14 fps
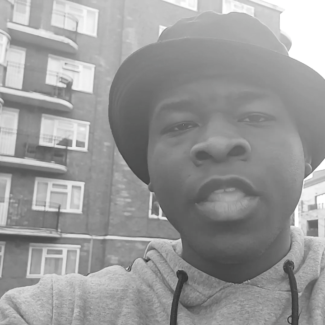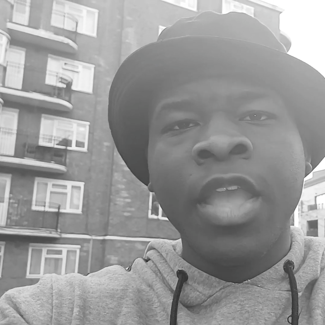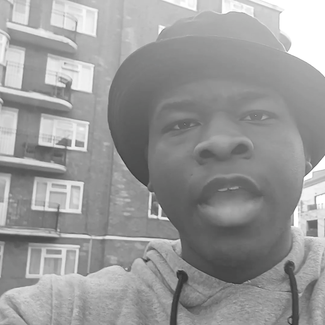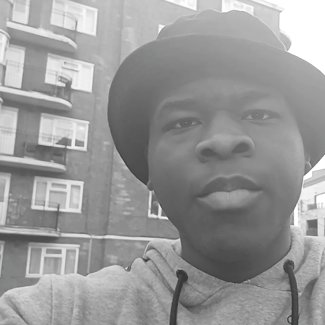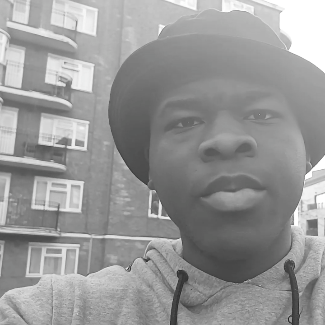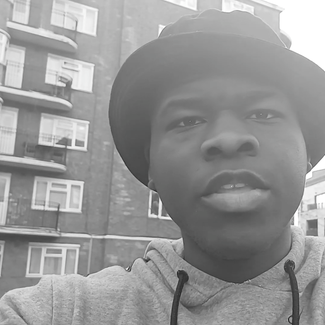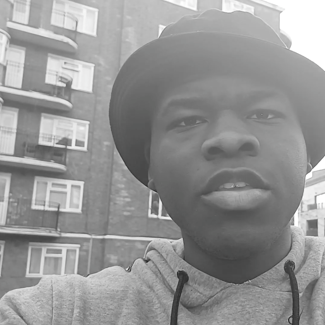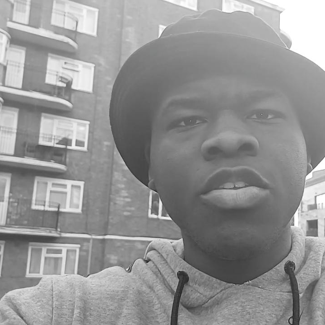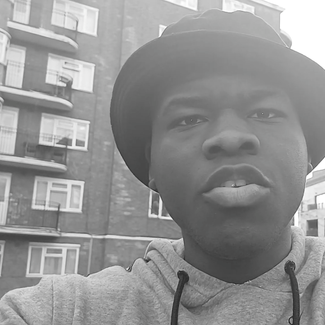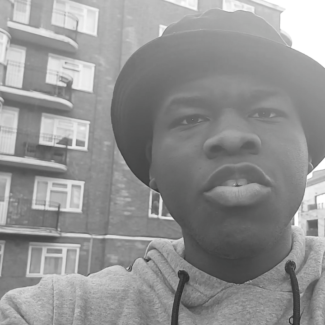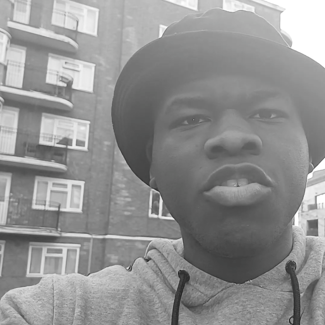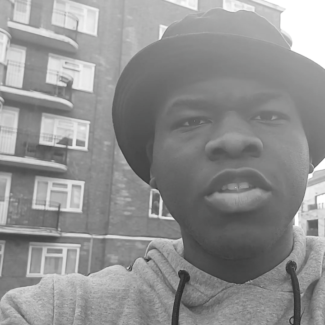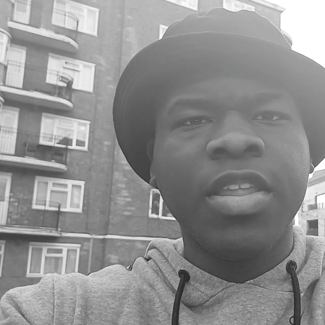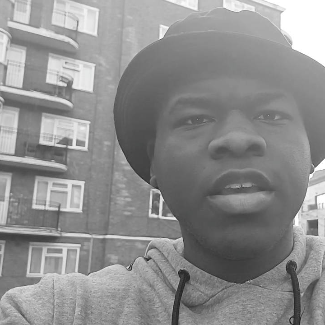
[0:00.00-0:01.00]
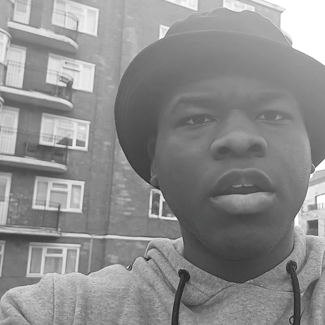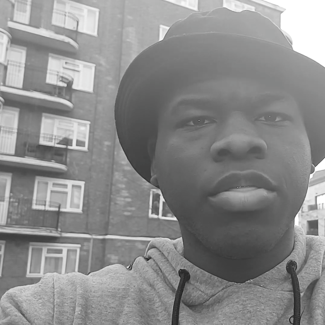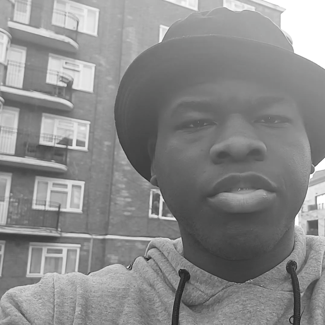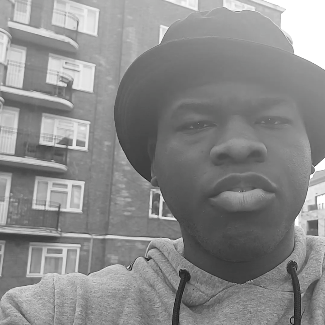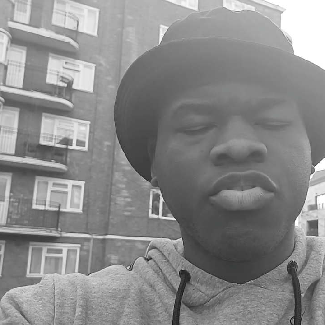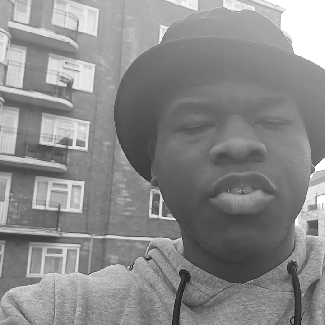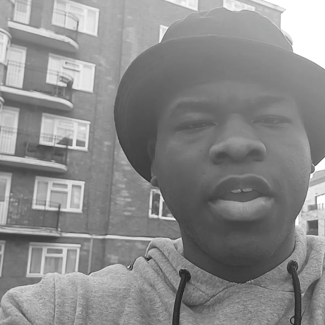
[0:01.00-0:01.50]
And when you usually go
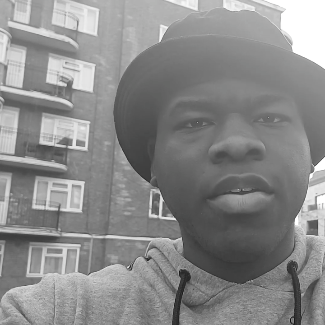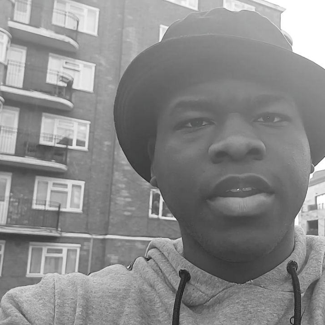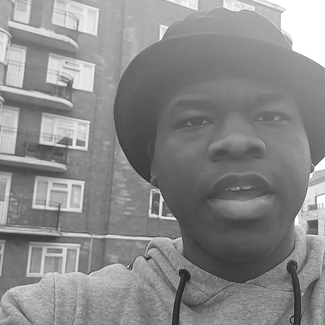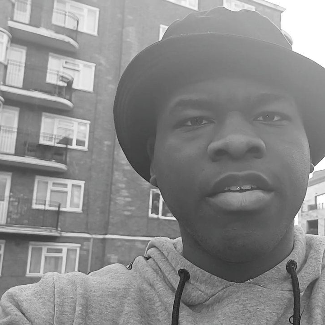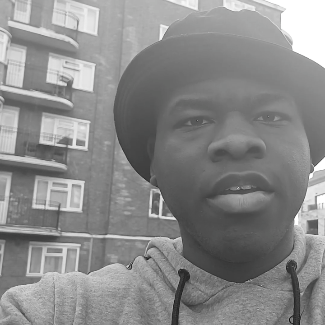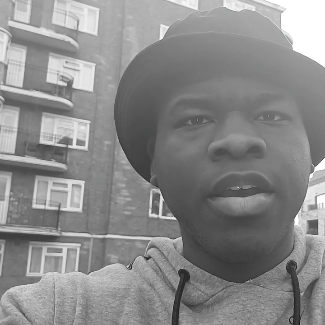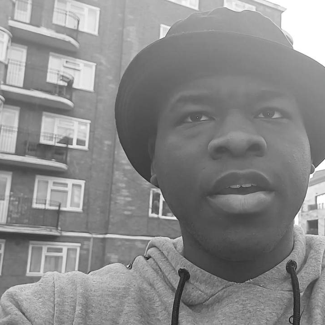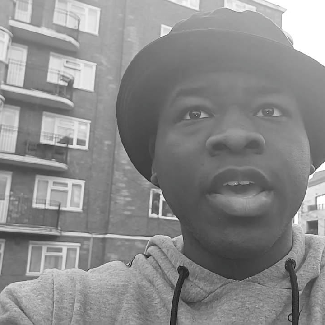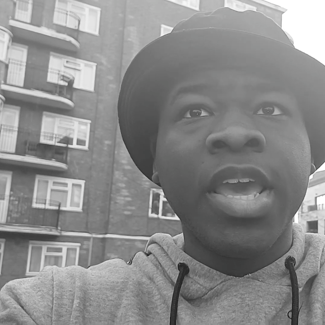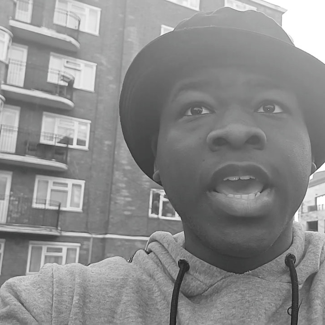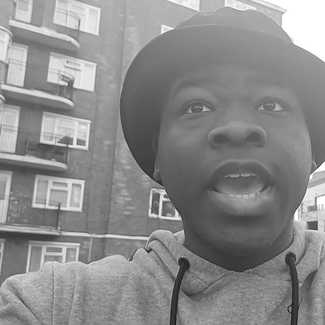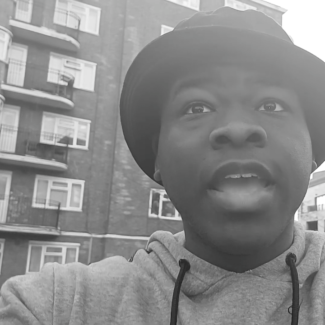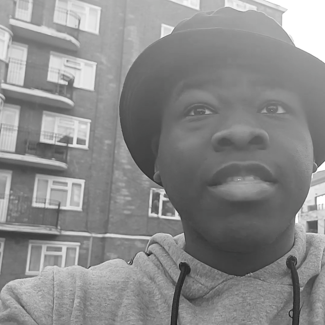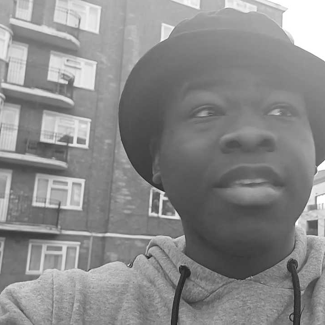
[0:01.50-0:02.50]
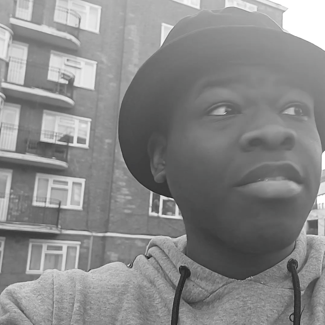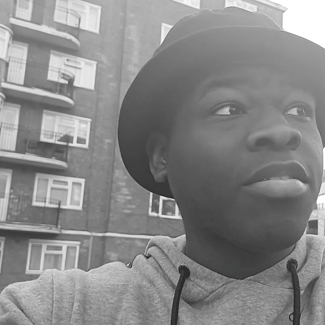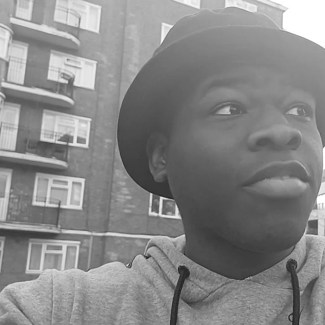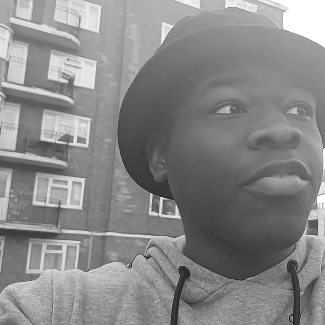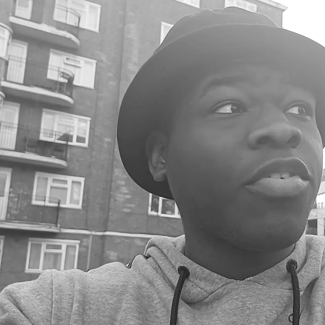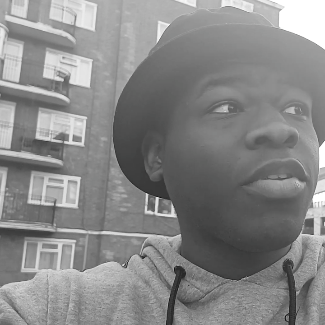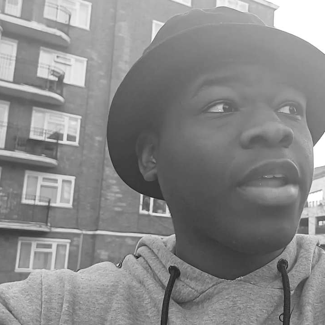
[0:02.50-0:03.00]
through trial and error, it tends to
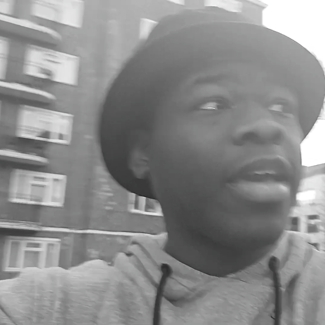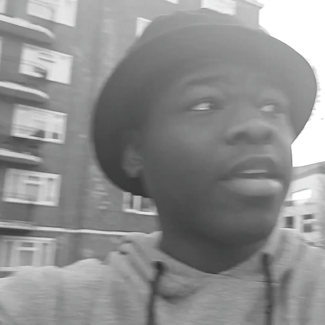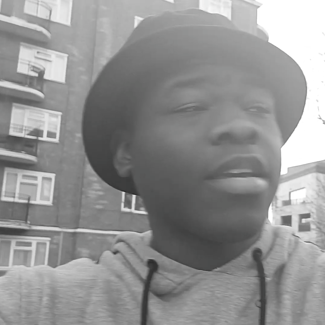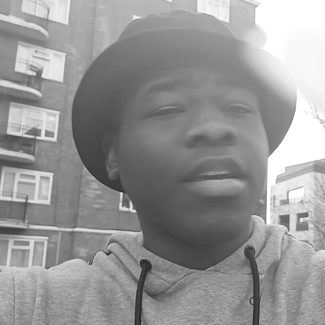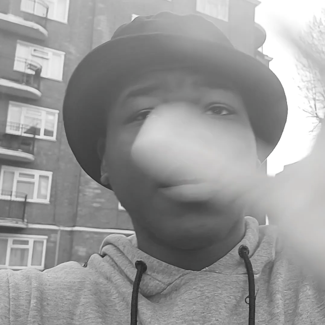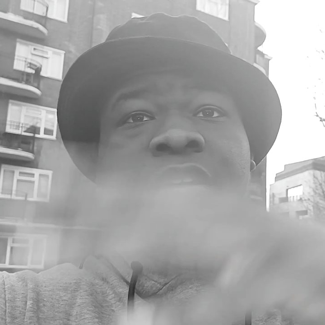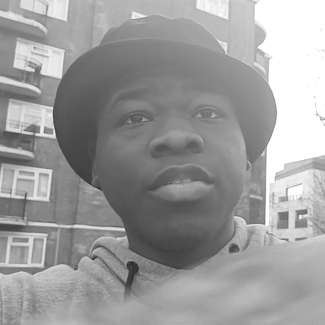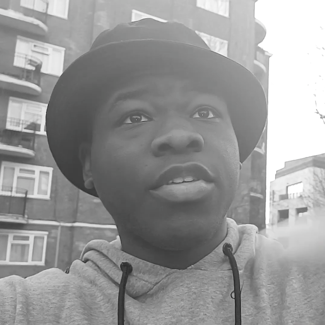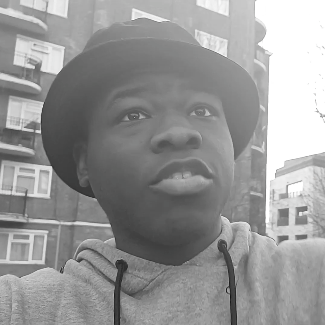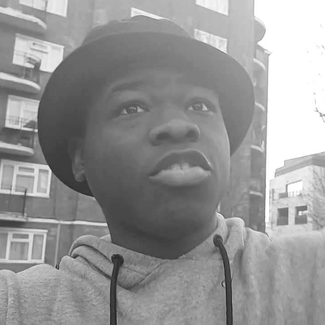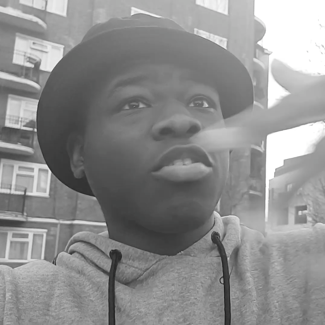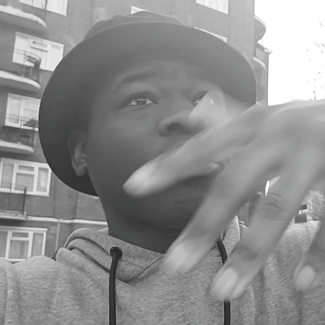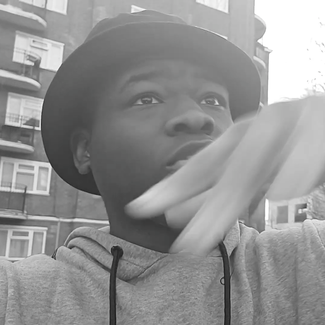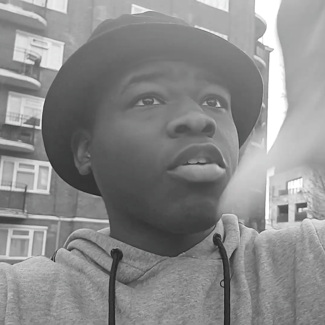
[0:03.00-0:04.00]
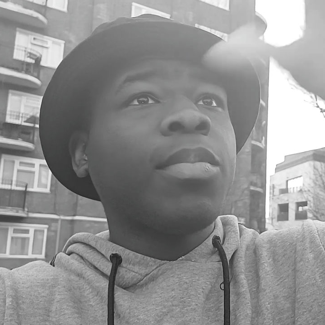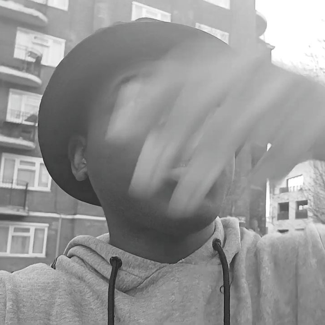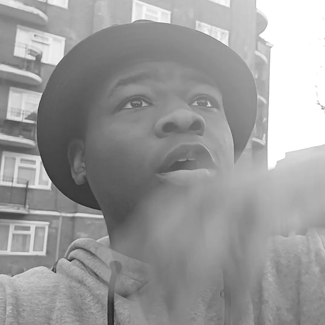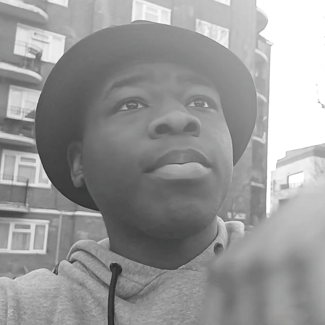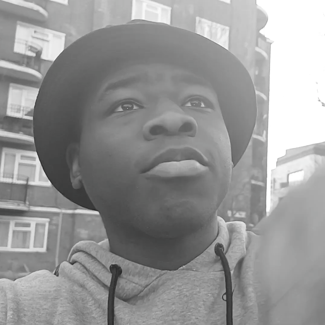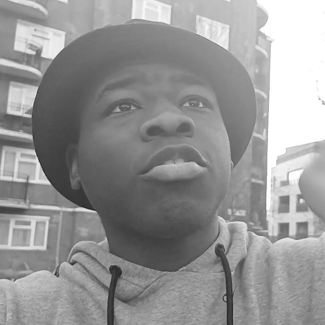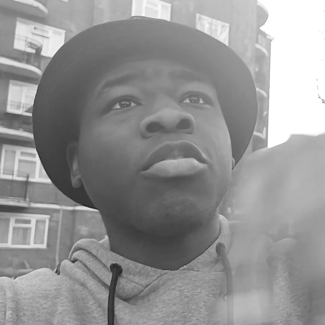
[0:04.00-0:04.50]
feel like there's just so many
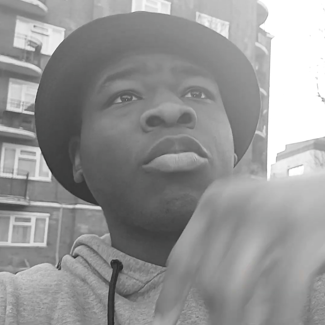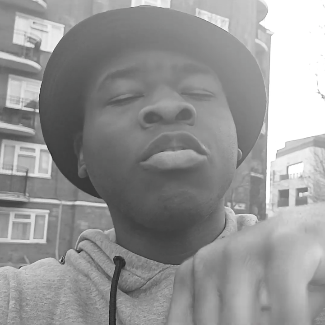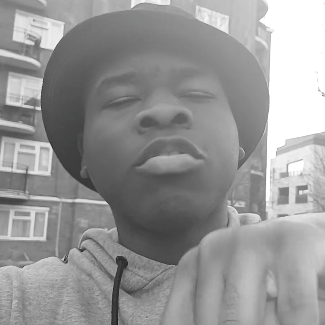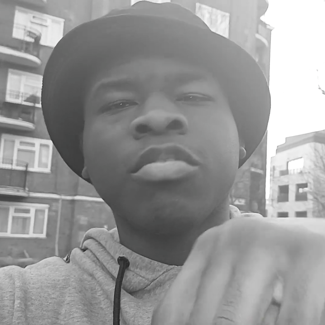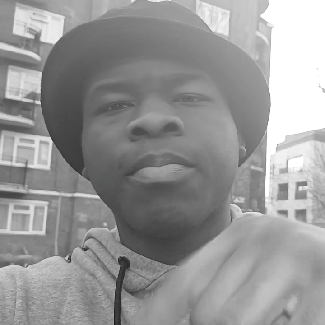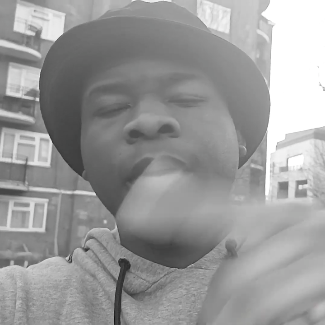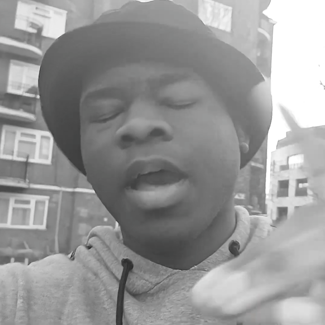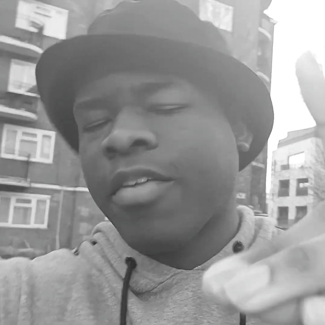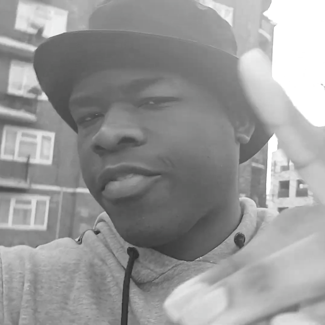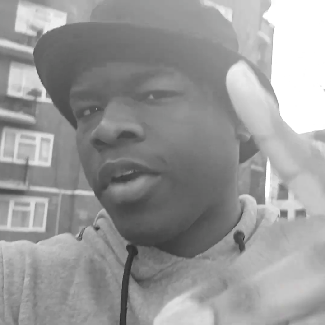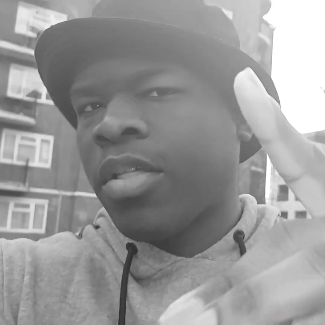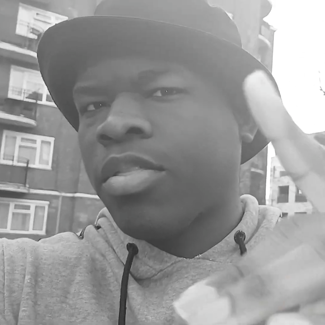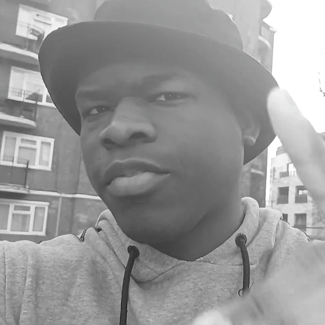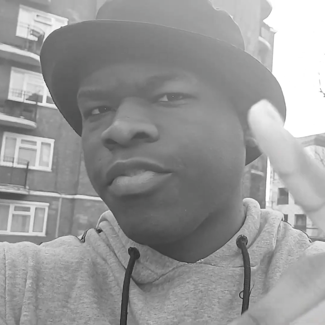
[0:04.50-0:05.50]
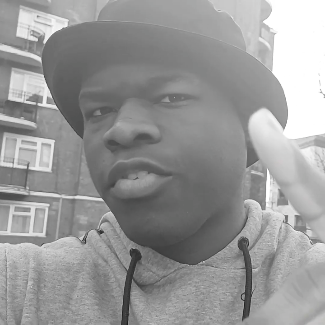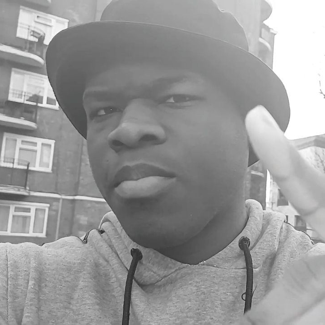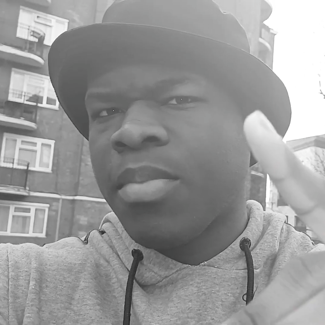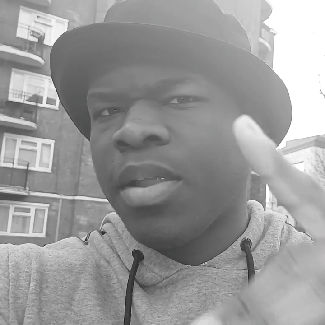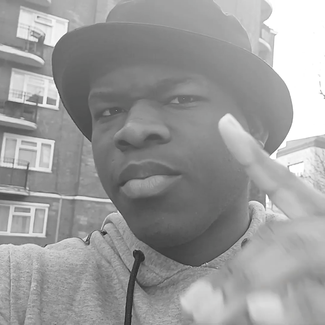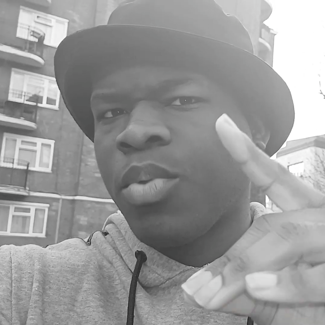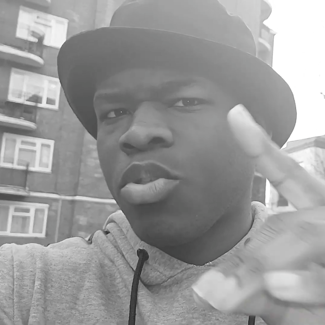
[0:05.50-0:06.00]
obstacles, but I found the
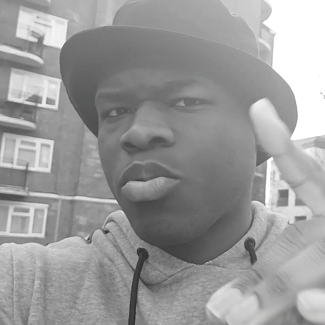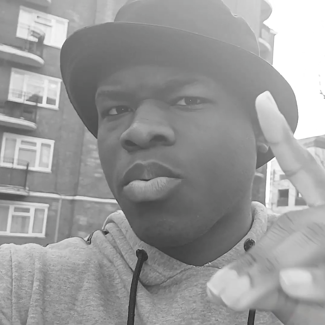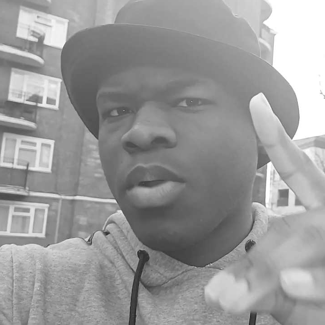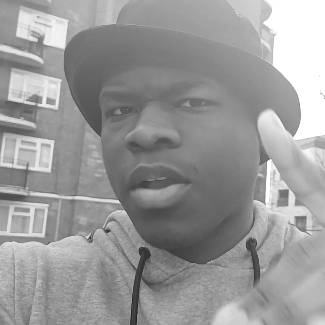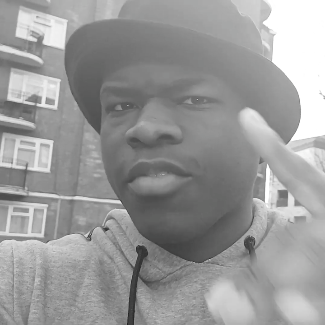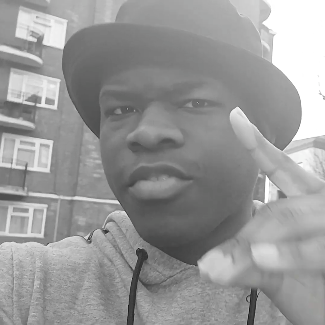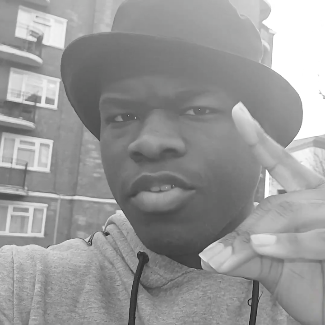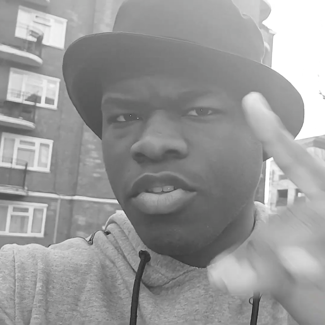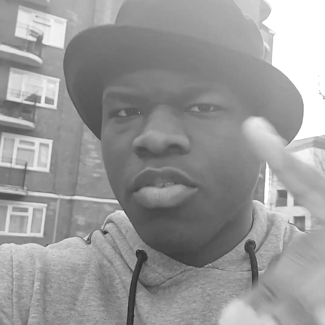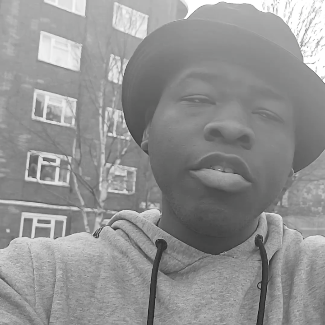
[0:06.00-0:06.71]
formula which will work for you.